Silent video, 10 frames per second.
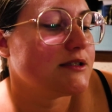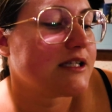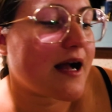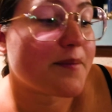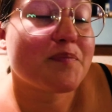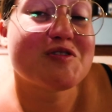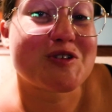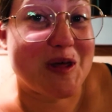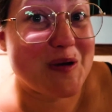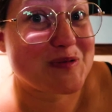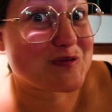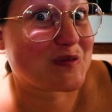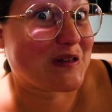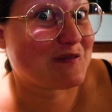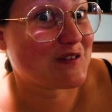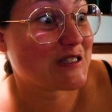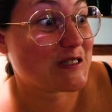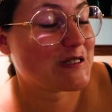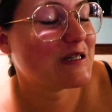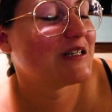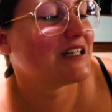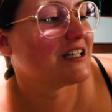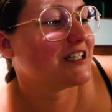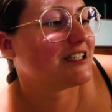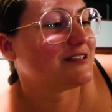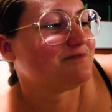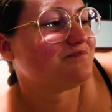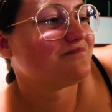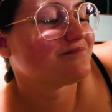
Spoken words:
Yeah, so that was really fun.